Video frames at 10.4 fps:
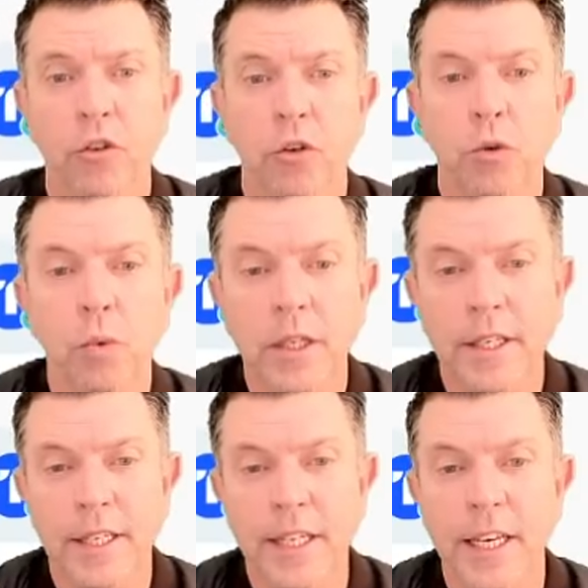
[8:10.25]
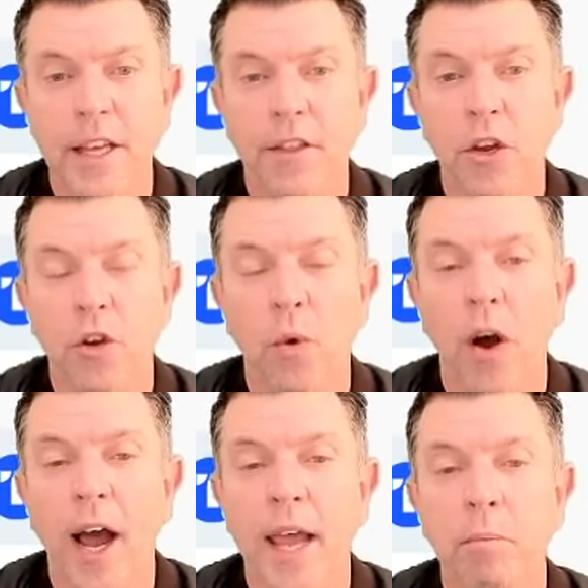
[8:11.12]
you will see that you
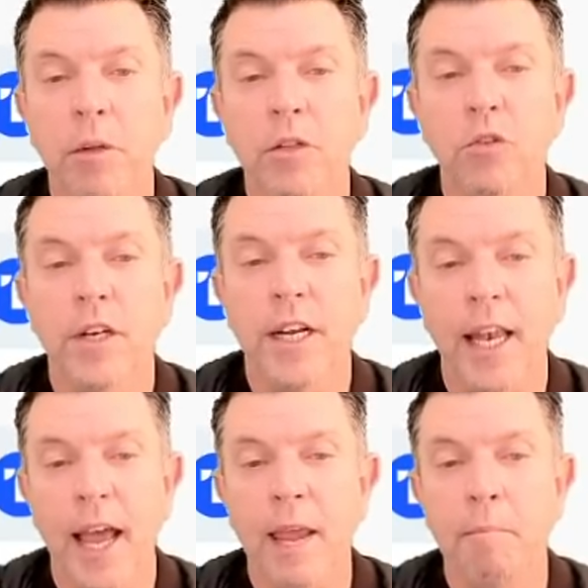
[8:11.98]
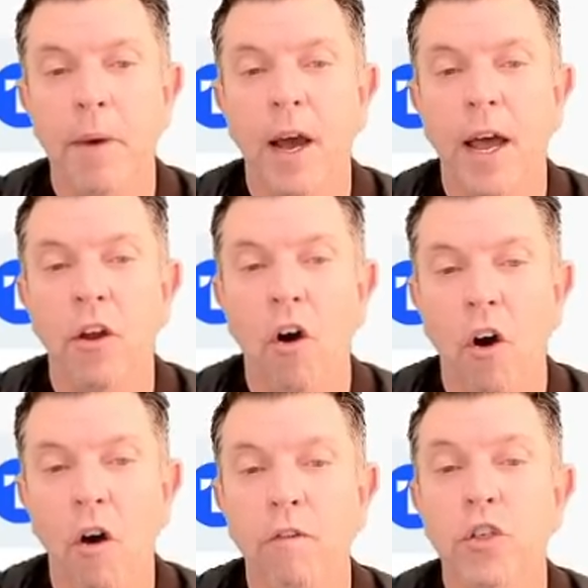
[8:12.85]
are able to claim and
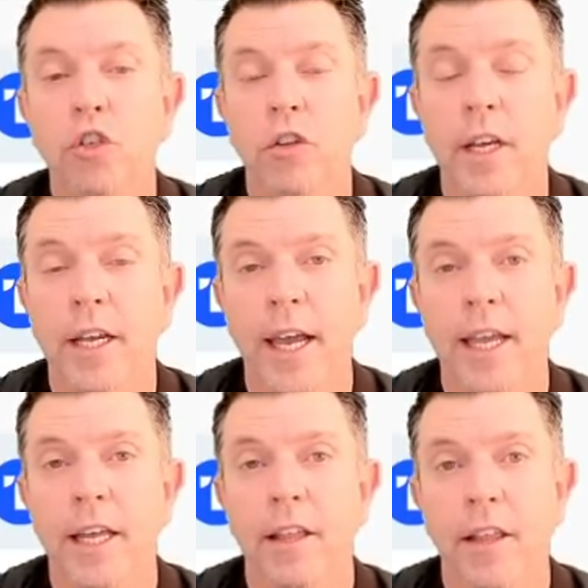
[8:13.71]
harvest the Cake